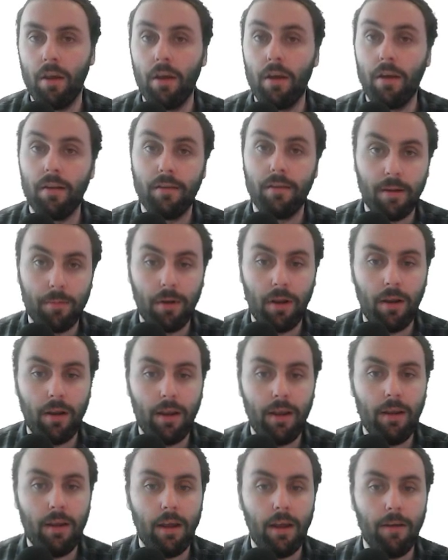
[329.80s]

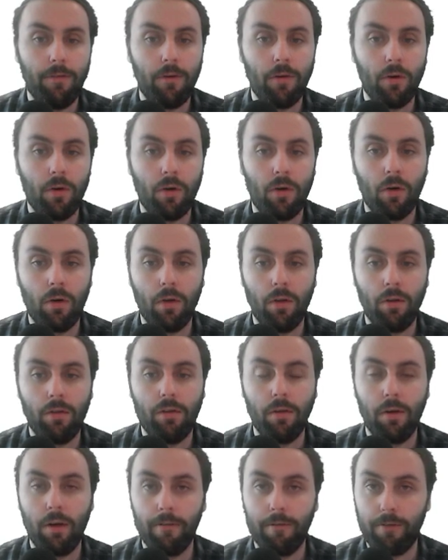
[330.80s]
Similarly, if you're
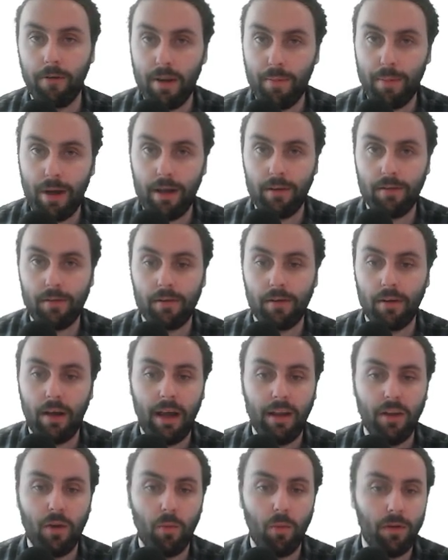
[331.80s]
doing a free bet
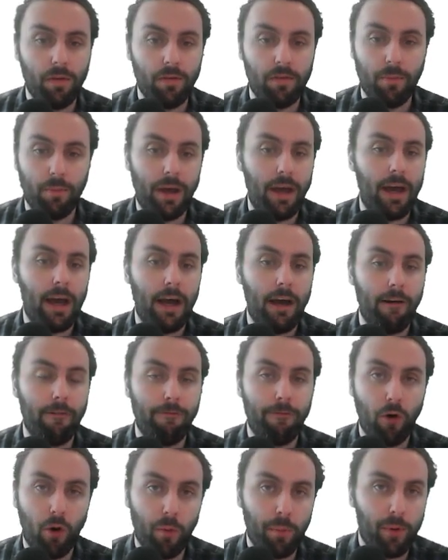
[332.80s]
and you want to bet at
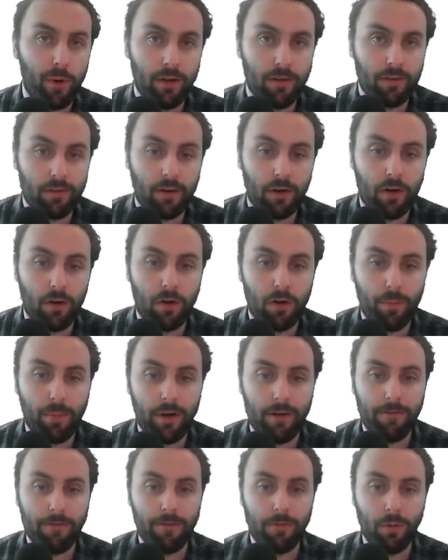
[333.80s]
4.0 or
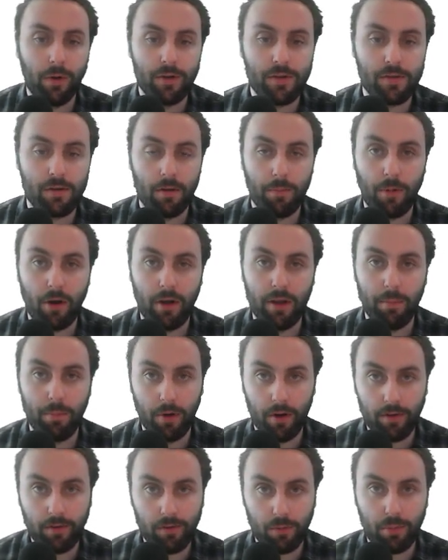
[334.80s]
above, which are my
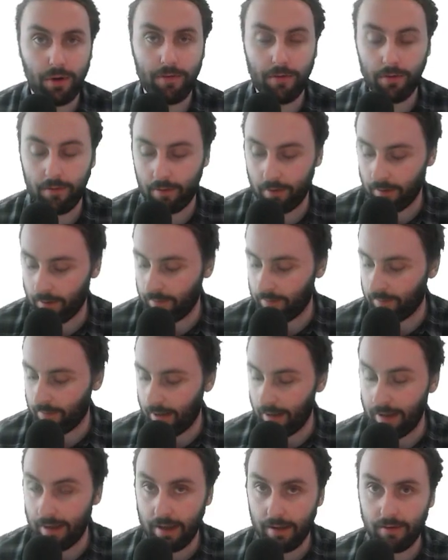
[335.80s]
personal preference and odds,
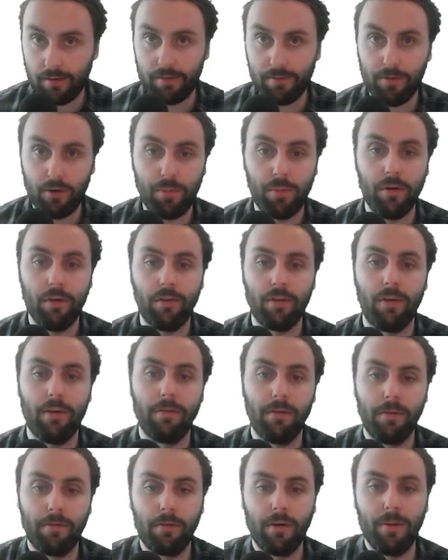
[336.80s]
at least 4.0
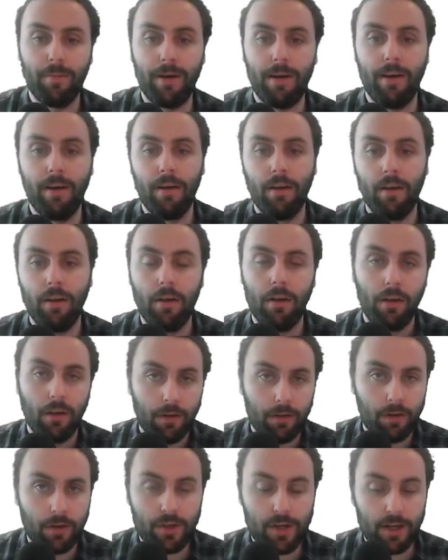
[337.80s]
for a free bet,
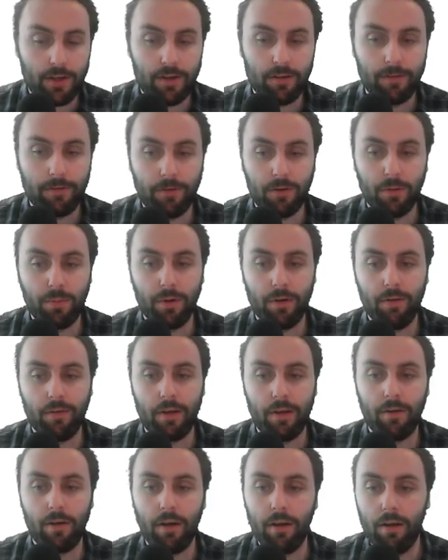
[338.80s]
then change it to
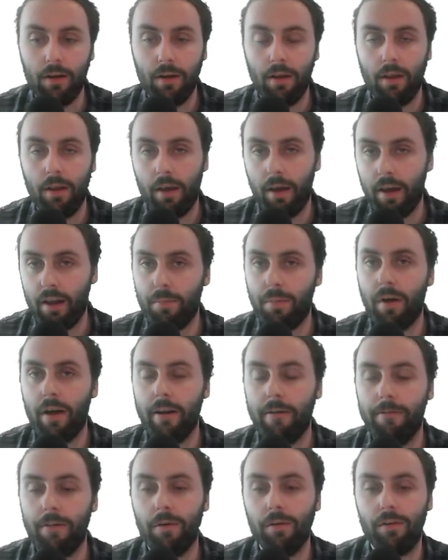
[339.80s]
4.0 and apply
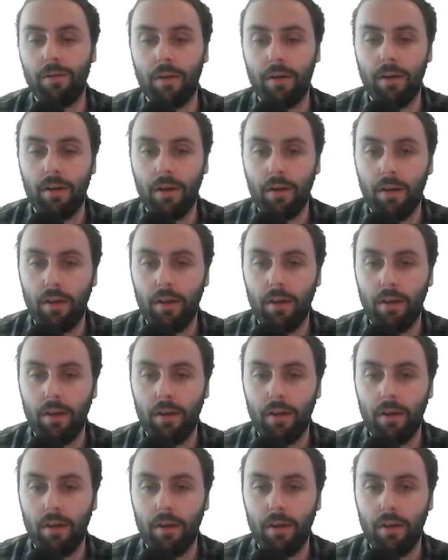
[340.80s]
the filter.